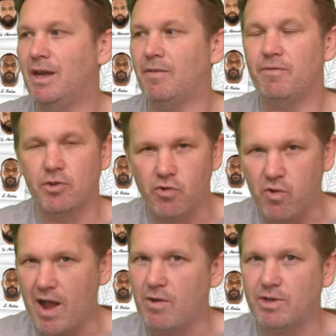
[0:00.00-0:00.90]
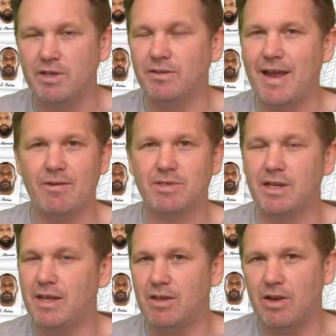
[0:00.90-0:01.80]
The crowd is
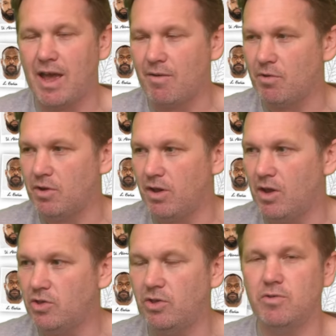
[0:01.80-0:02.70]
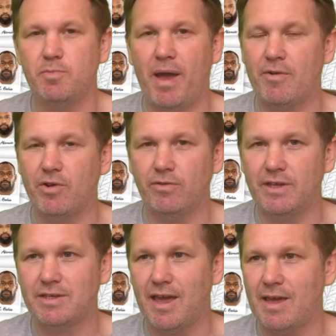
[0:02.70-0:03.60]
undoubtedly going to have a huge bearing on
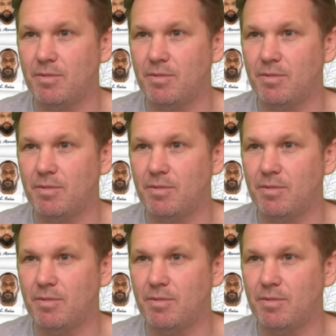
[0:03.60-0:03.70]
this game,